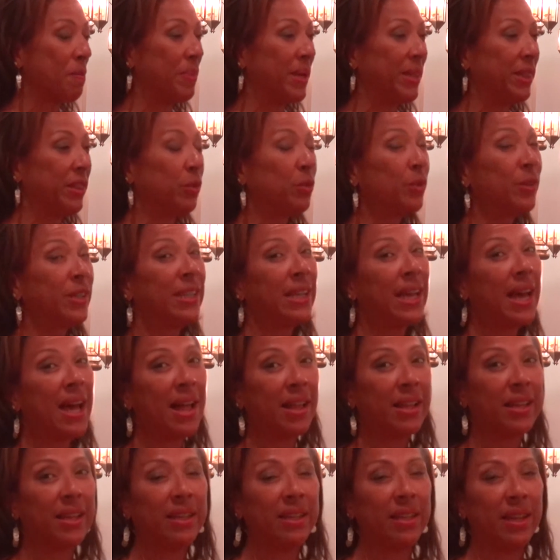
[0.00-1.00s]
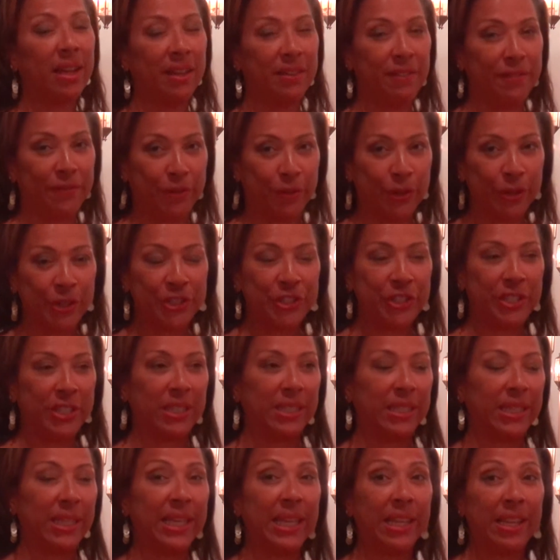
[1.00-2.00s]
But the reality,
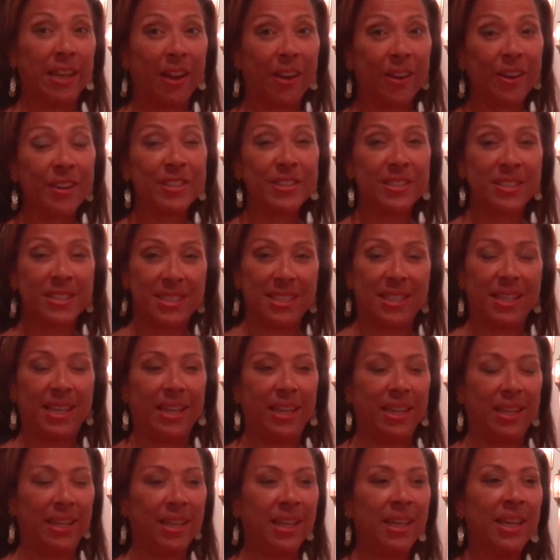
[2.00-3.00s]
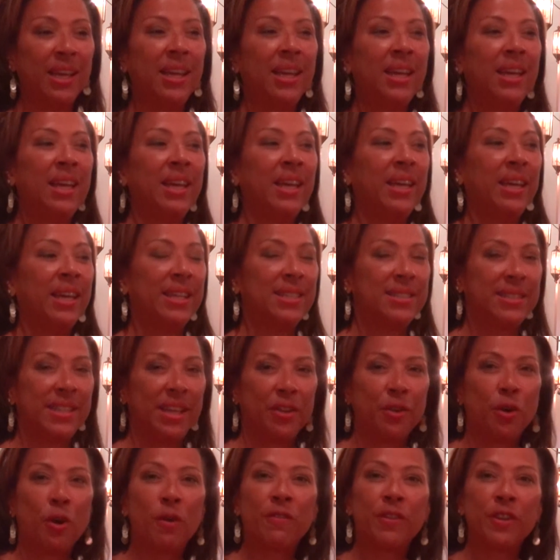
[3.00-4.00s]
unfortunately, in our society is
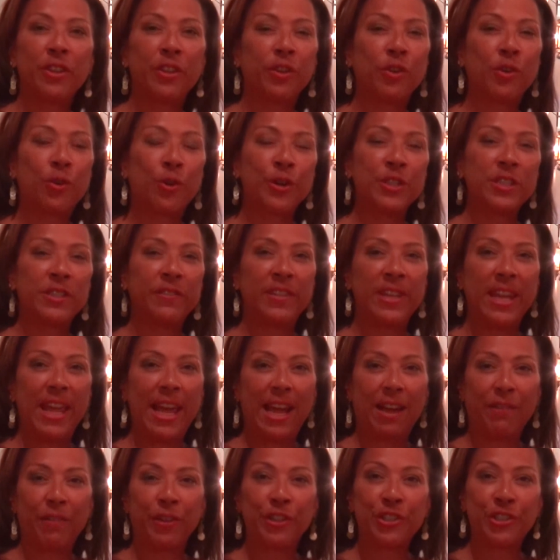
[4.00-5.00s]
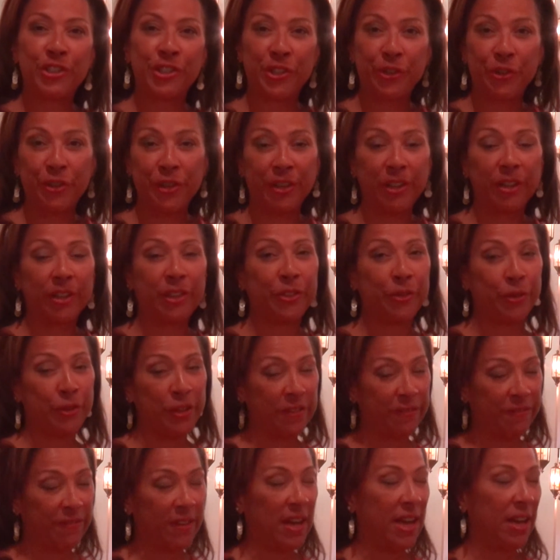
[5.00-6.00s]
that over the course of an average 30 to
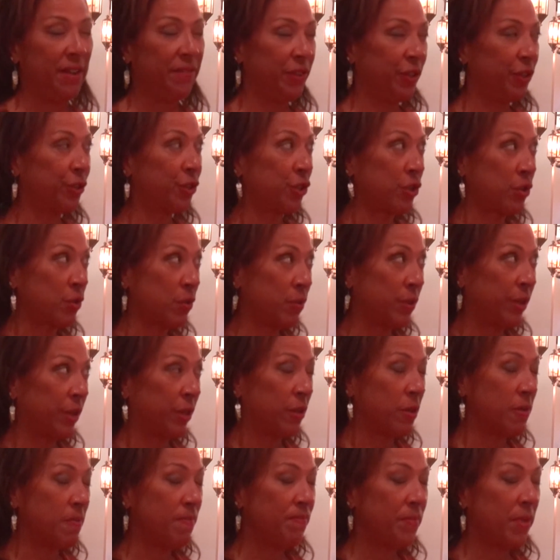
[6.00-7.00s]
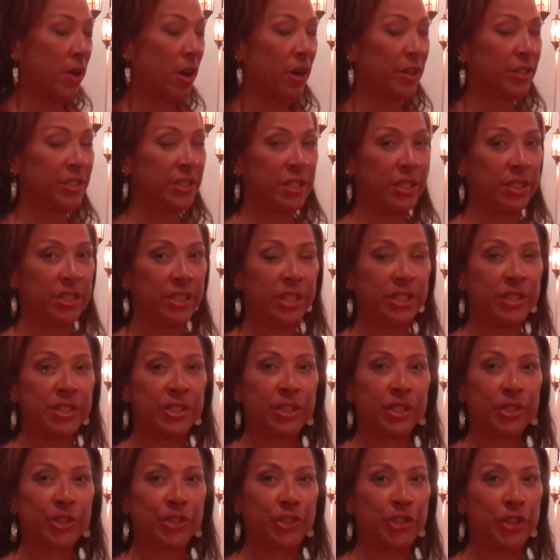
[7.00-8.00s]
35 year career, our
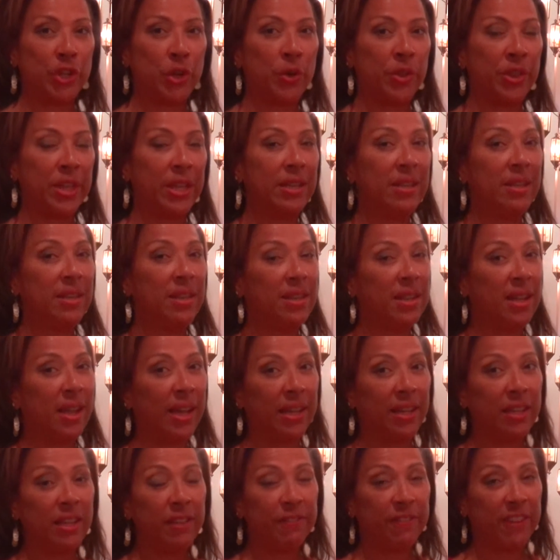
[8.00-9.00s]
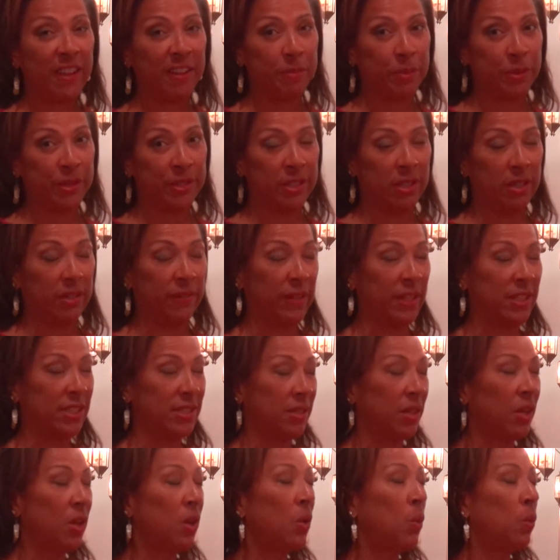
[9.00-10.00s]
statistics show that 95% of
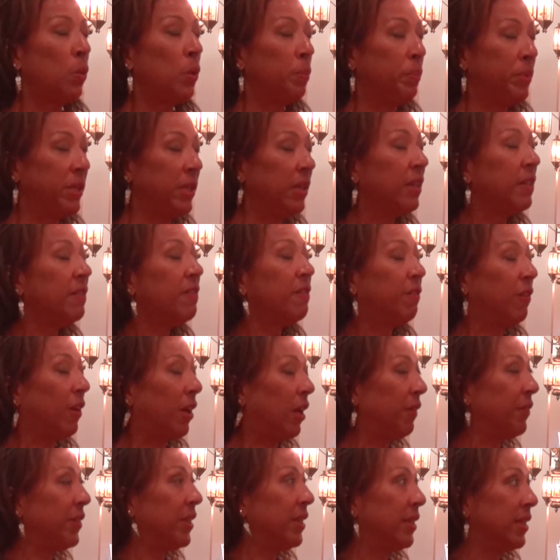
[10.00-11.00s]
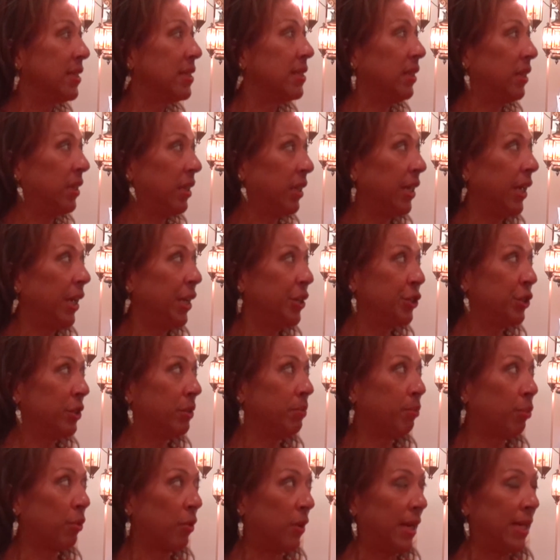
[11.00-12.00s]
us will be involved in this
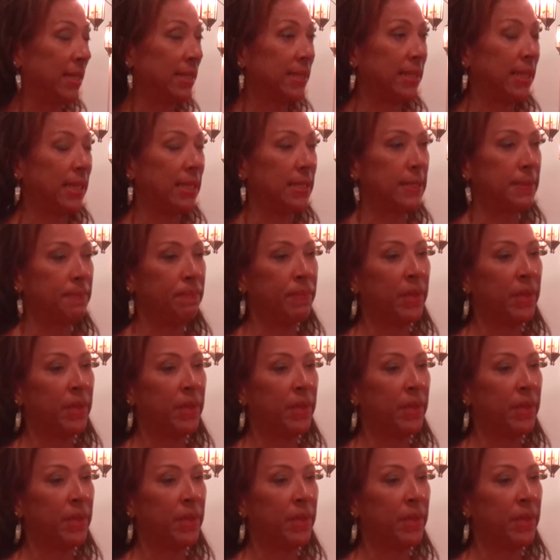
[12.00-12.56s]
litigation process.